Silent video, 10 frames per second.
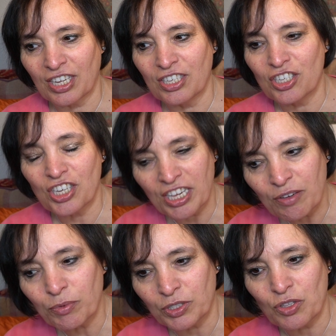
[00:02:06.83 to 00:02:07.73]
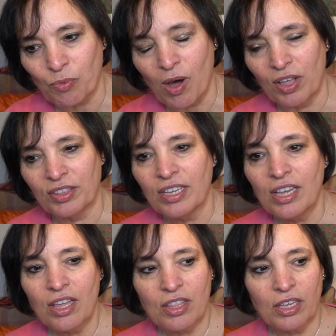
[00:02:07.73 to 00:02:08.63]
and she was the one
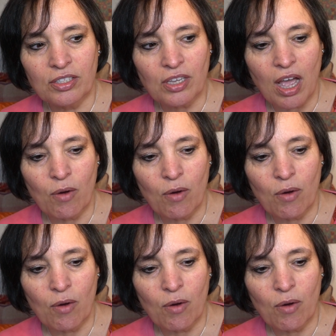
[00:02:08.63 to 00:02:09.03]
that